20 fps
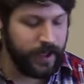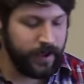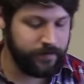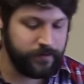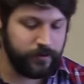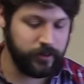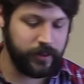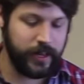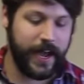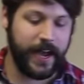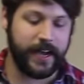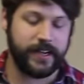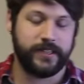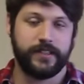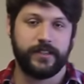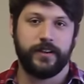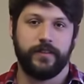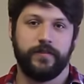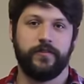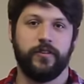that for
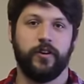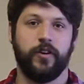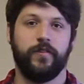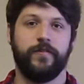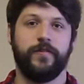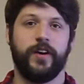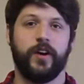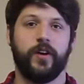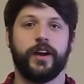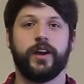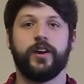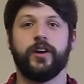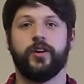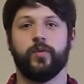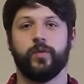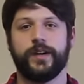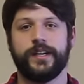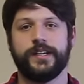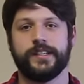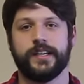last for a very good
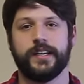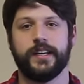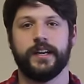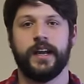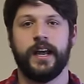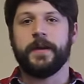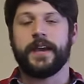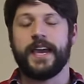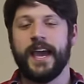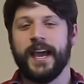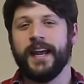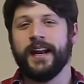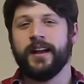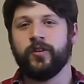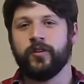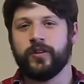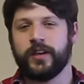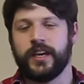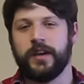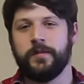reason.
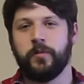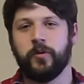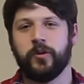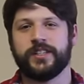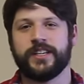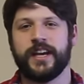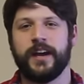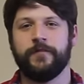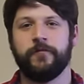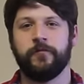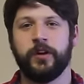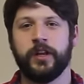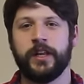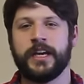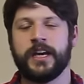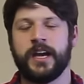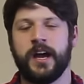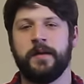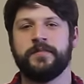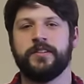Mechanical keyboards have
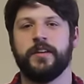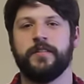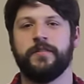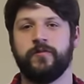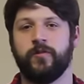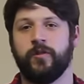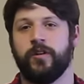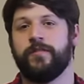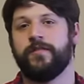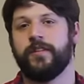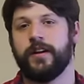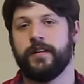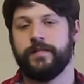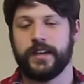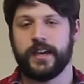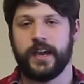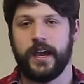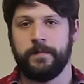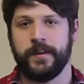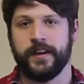really come to the forefront of
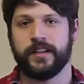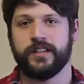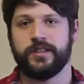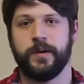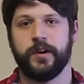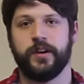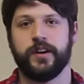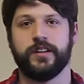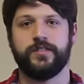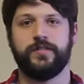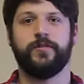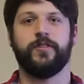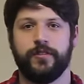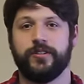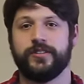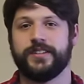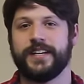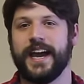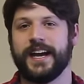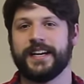the gaming experience for
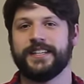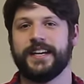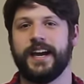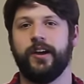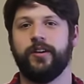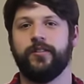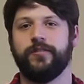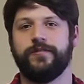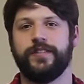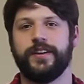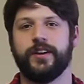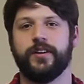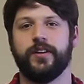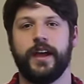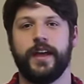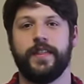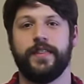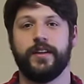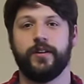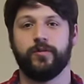their tactile
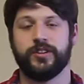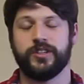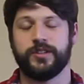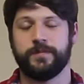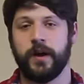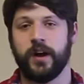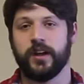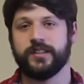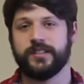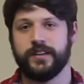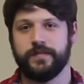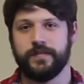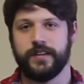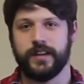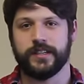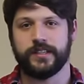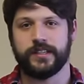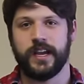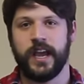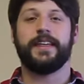feel and their
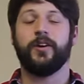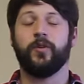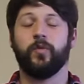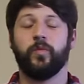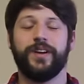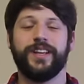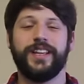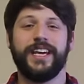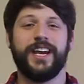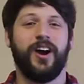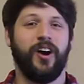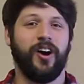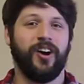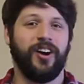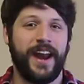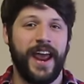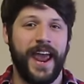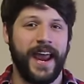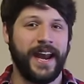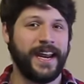responsiveness. There really
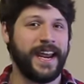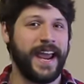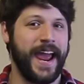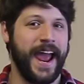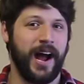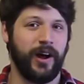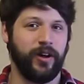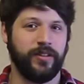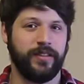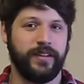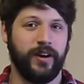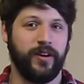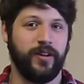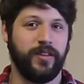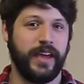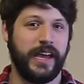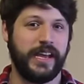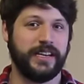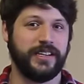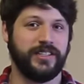aren't any out there
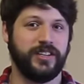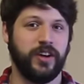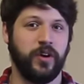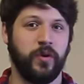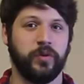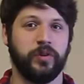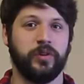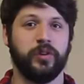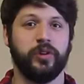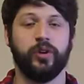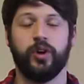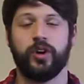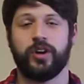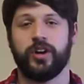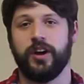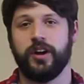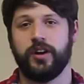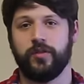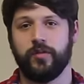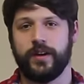that don't
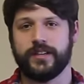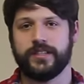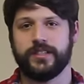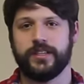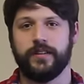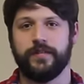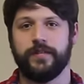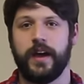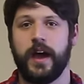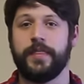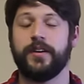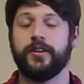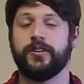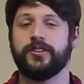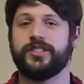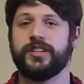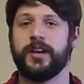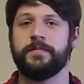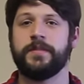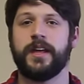look aggressive. Uh, there
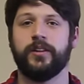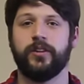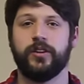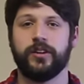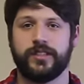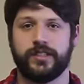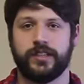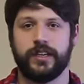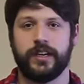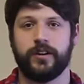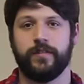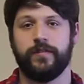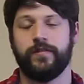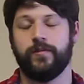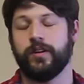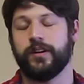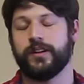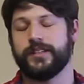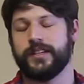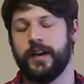are some that look sleeker,
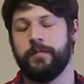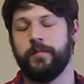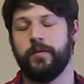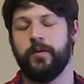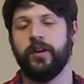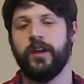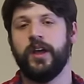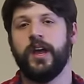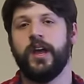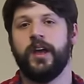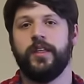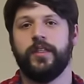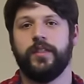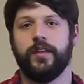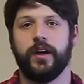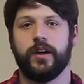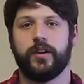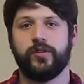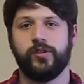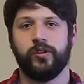for example,
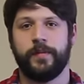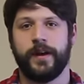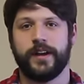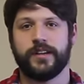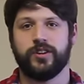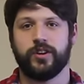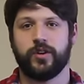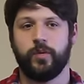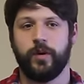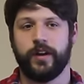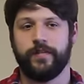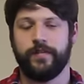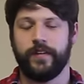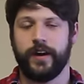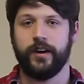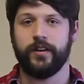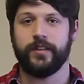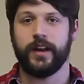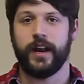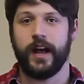the Cooler Master
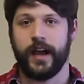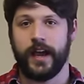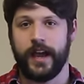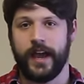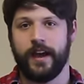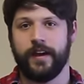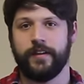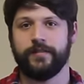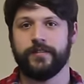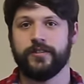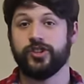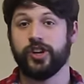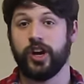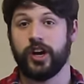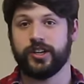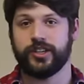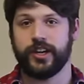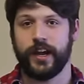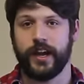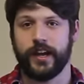Quickfire that I have and
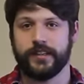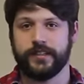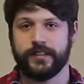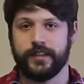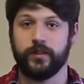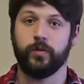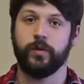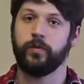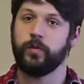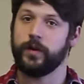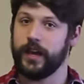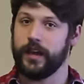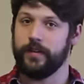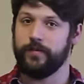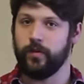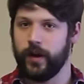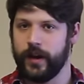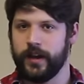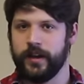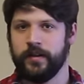Josh has, and the one we
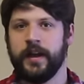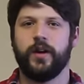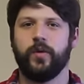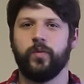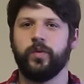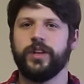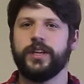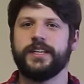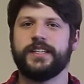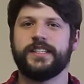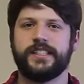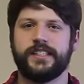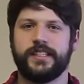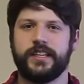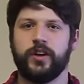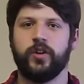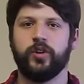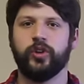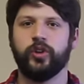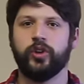gave away, it really
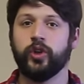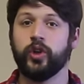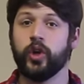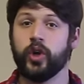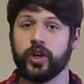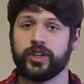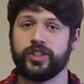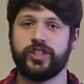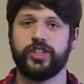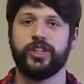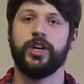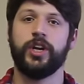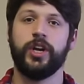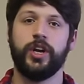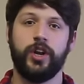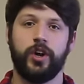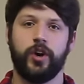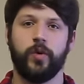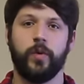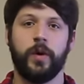still looks
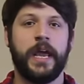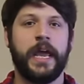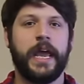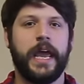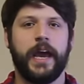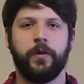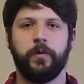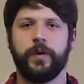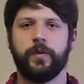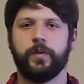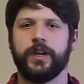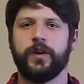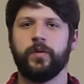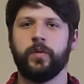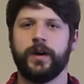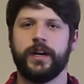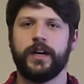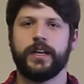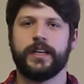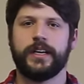new. And we really
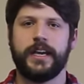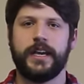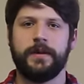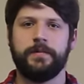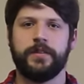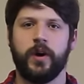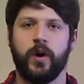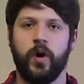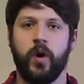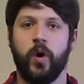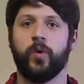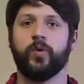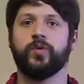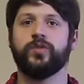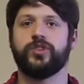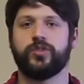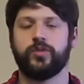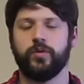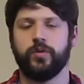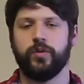wanted to keep the
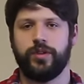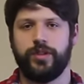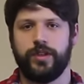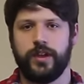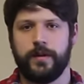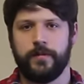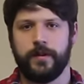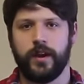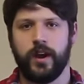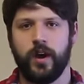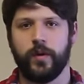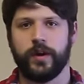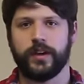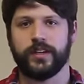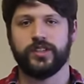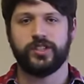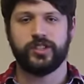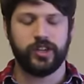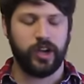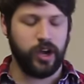old school theme
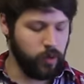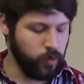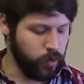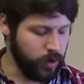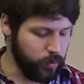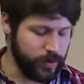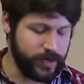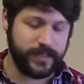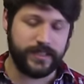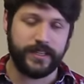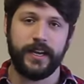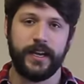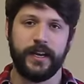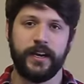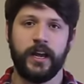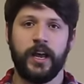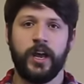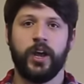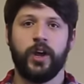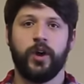going. So what we
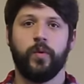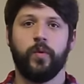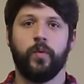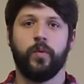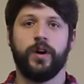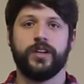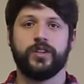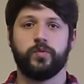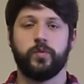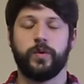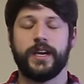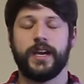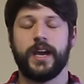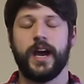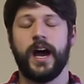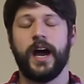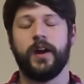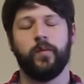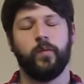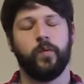did was we
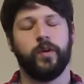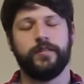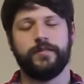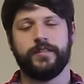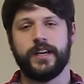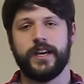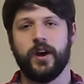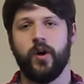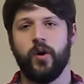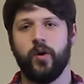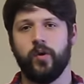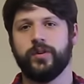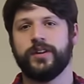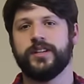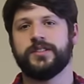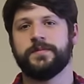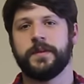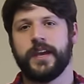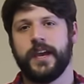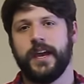got one of the
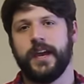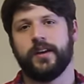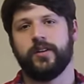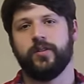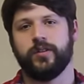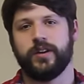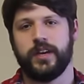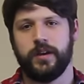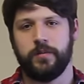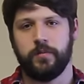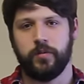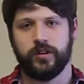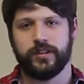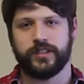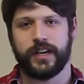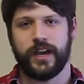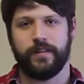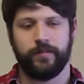oldest mechanical keyboards